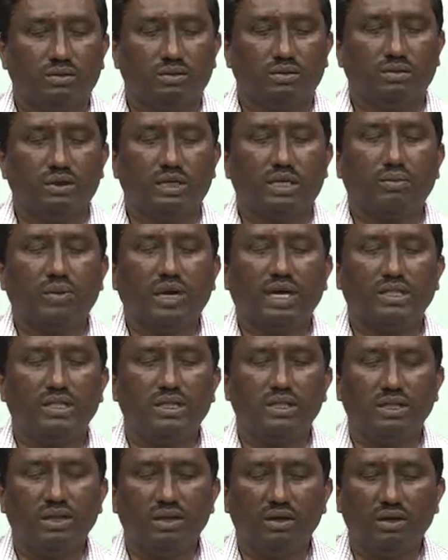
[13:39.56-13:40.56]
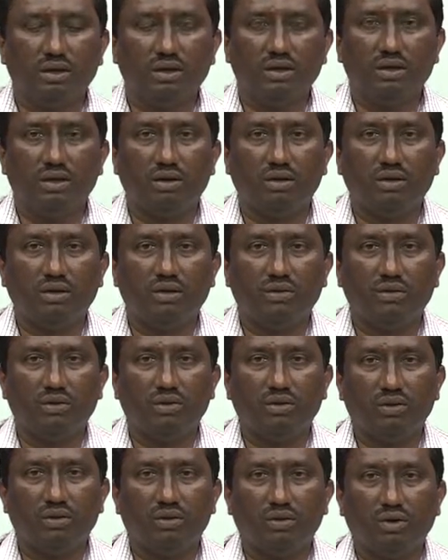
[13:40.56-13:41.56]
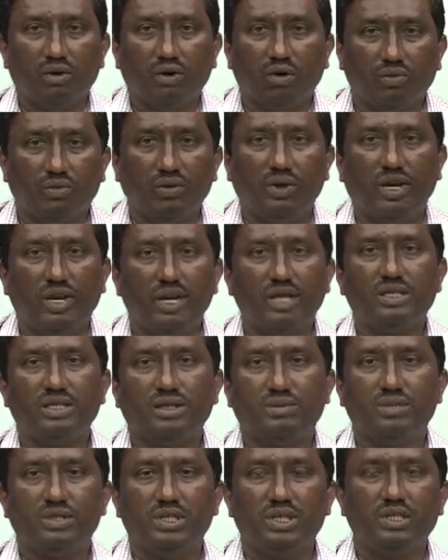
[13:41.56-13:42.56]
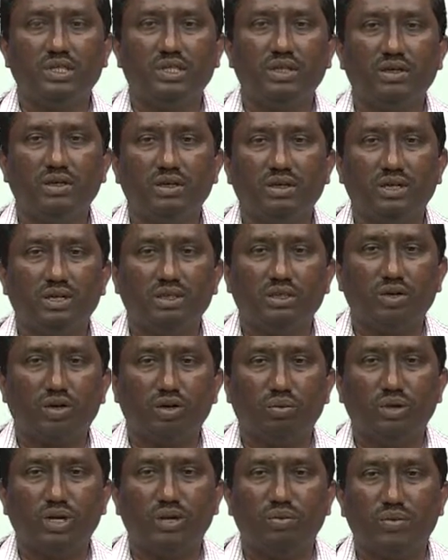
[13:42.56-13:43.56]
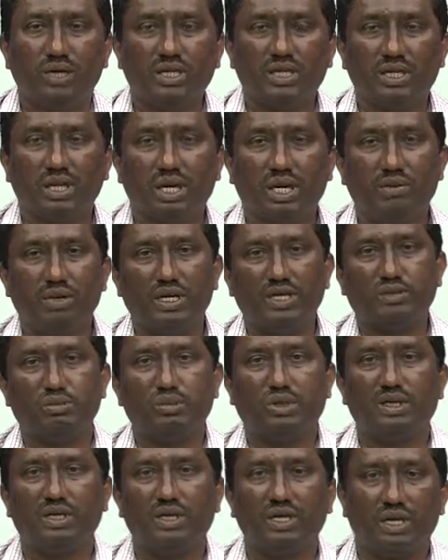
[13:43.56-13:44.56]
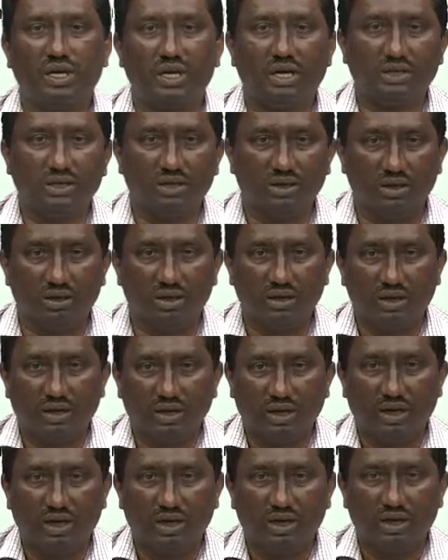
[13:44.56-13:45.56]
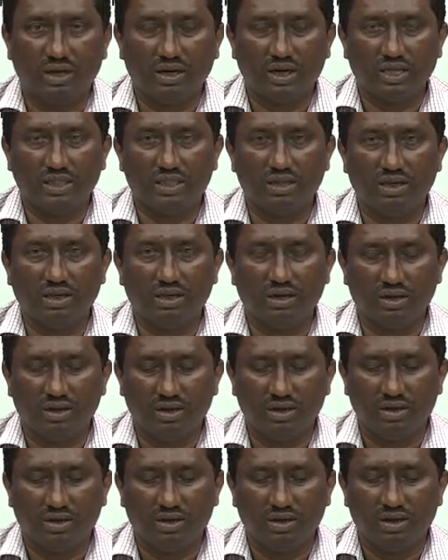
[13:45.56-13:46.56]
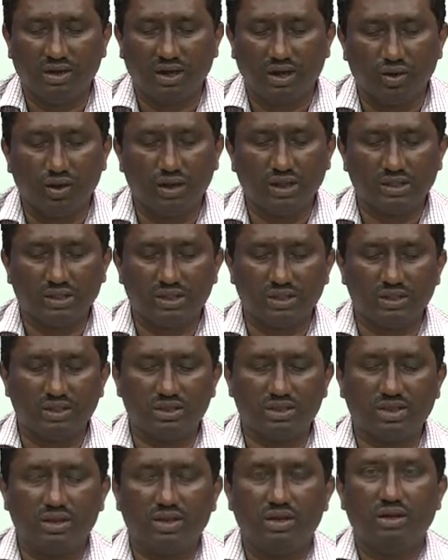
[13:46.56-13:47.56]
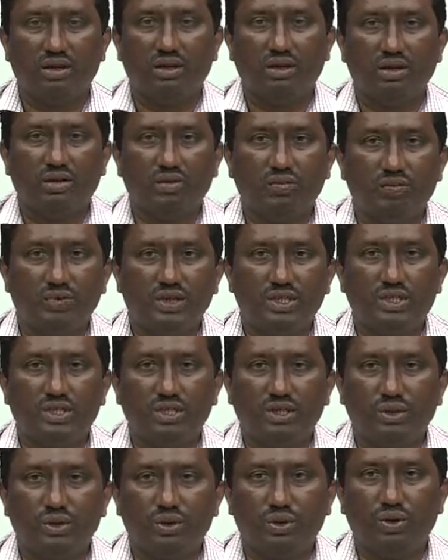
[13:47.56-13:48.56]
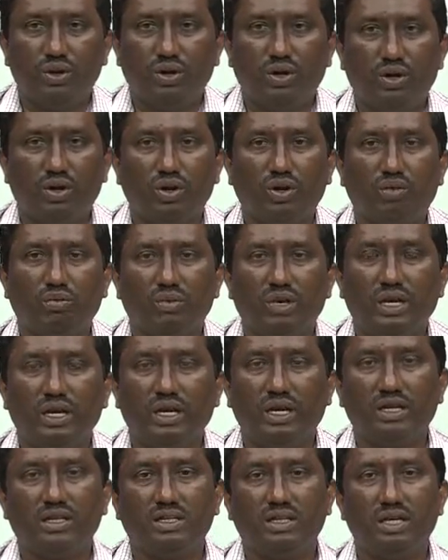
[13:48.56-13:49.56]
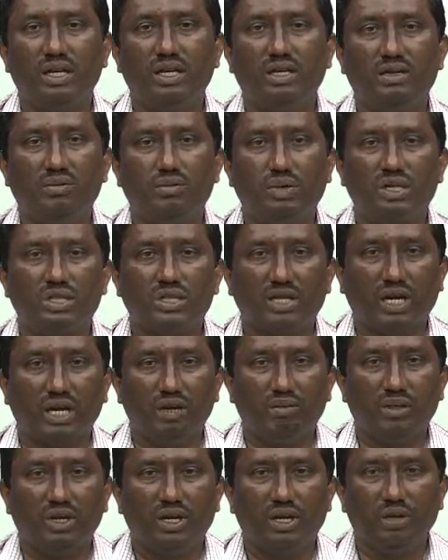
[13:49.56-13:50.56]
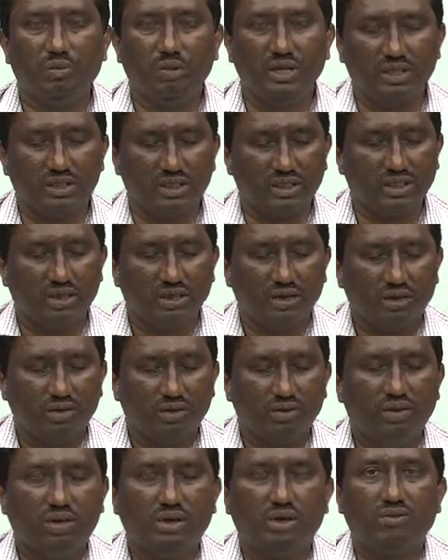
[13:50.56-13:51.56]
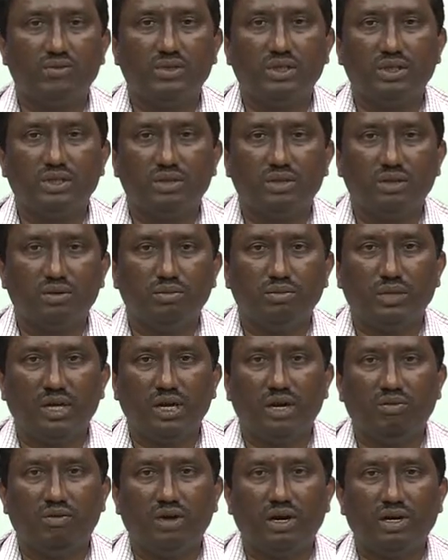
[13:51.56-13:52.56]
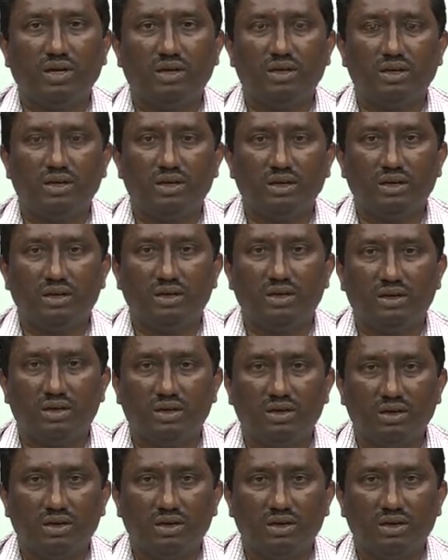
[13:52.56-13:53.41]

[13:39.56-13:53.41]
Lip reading: The capacity of any substation is normally prescribed as per the international and national regulations which should not normally exceed the prescribed limits of the megawatt